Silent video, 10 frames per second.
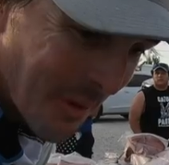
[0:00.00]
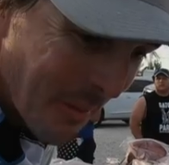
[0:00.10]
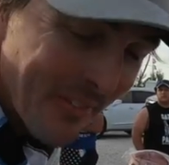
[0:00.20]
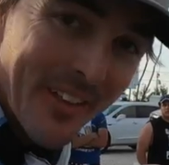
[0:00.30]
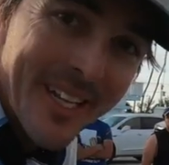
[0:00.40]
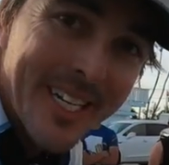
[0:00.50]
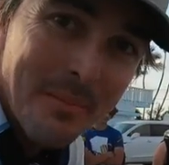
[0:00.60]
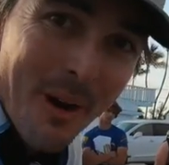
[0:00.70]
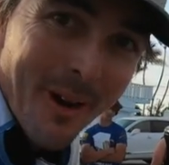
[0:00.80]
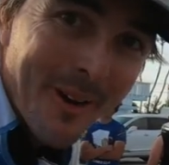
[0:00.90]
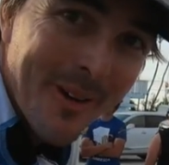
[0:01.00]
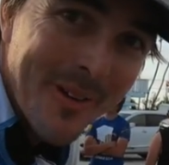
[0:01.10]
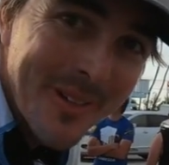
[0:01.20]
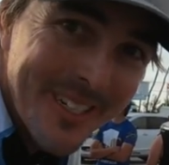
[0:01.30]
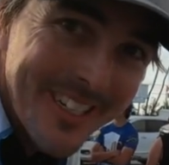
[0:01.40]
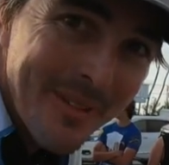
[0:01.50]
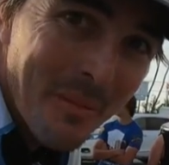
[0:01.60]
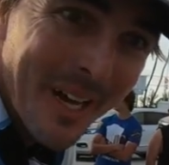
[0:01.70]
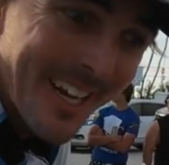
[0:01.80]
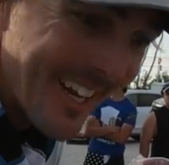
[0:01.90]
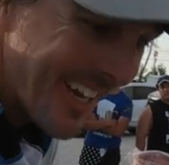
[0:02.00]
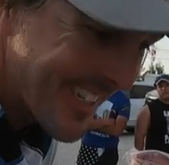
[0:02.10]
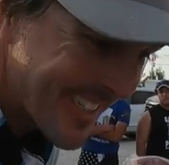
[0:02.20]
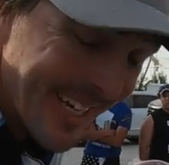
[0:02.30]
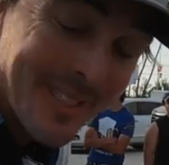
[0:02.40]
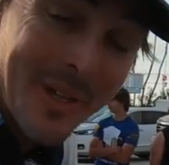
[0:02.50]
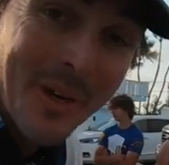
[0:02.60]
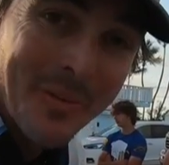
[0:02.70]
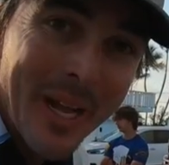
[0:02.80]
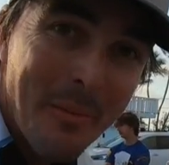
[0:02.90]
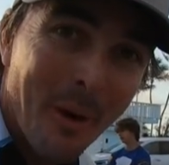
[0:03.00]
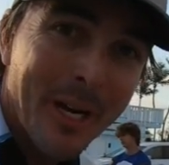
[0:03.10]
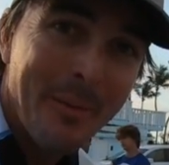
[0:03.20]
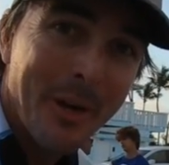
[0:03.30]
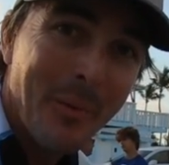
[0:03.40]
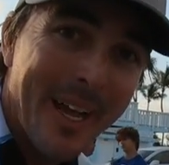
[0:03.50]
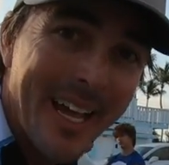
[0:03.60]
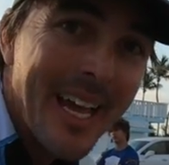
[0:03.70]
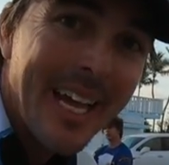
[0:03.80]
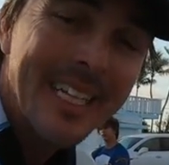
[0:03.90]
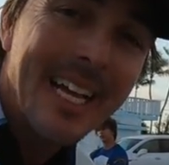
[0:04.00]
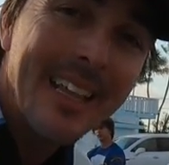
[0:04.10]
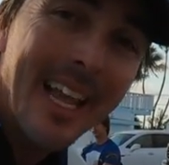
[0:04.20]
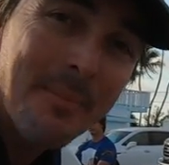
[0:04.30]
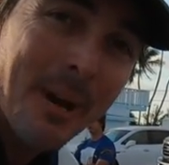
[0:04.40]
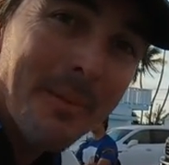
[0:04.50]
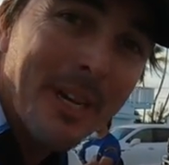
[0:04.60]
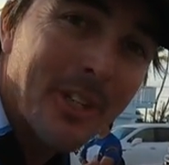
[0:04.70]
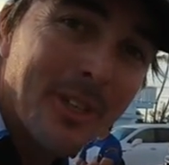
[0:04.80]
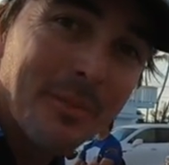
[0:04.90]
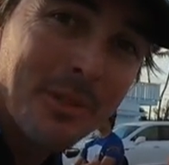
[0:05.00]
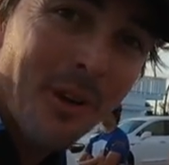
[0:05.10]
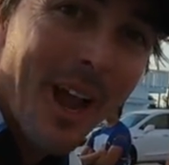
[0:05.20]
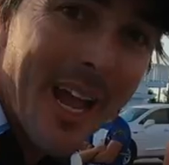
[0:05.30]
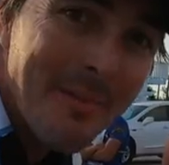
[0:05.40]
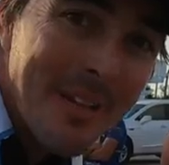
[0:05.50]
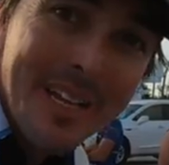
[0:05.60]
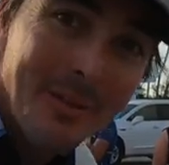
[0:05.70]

We'll be feeling it tomorrow. But stay tuned, we got more coming your way. Hit that like button, make sure to subscribe.